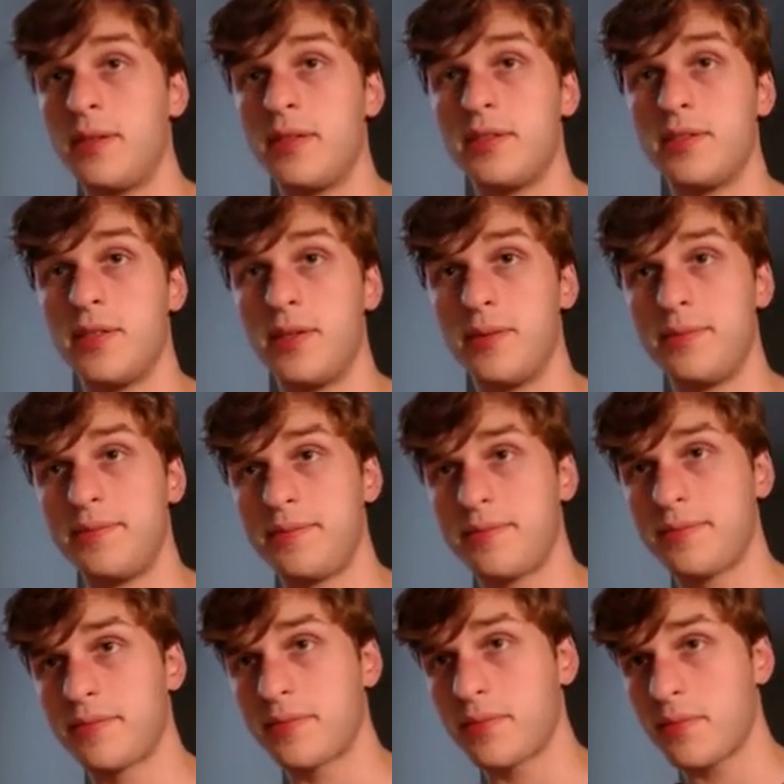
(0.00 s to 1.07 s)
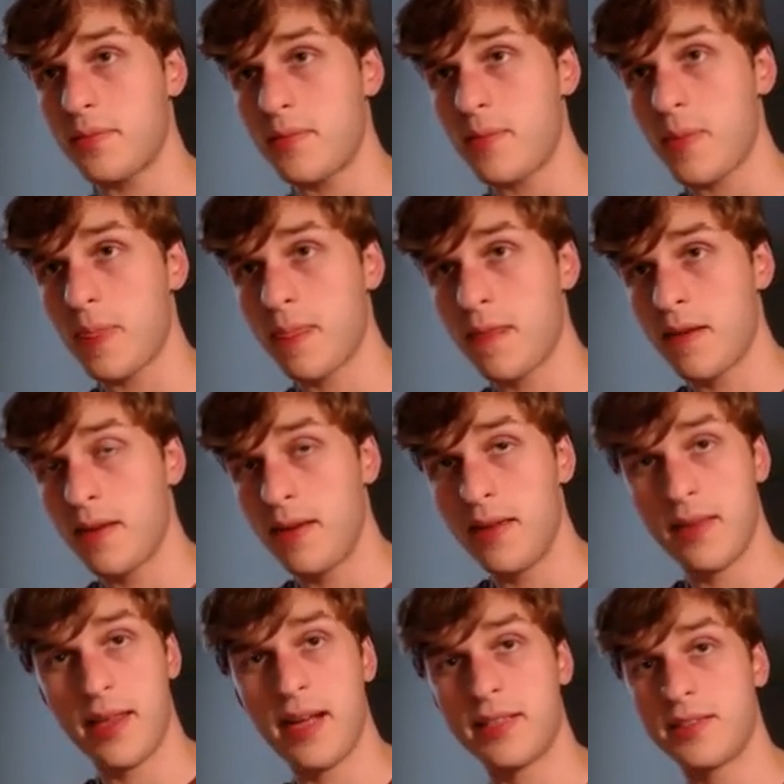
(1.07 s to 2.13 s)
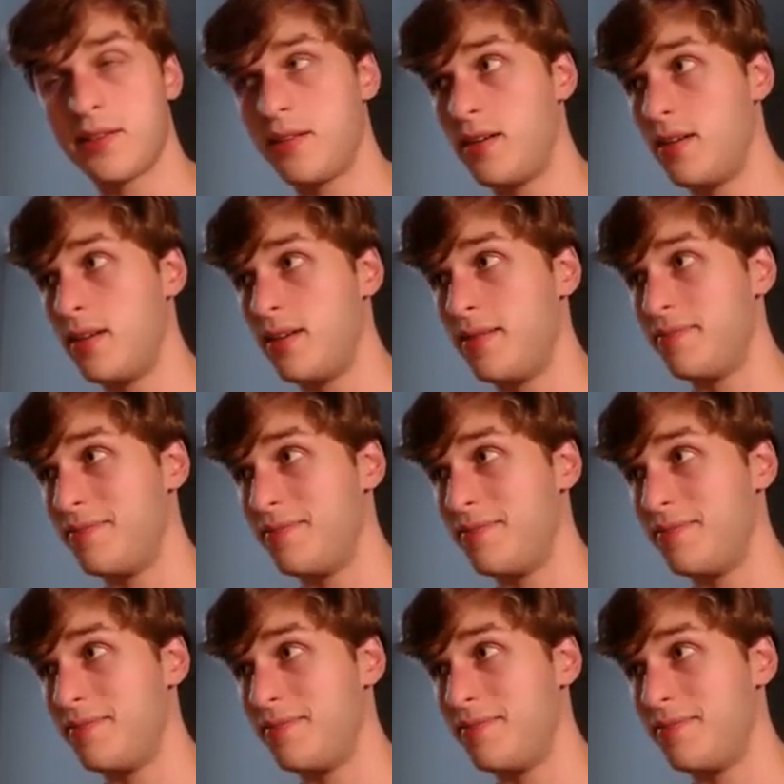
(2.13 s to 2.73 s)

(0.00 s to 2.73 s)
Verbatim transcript: So that's uh,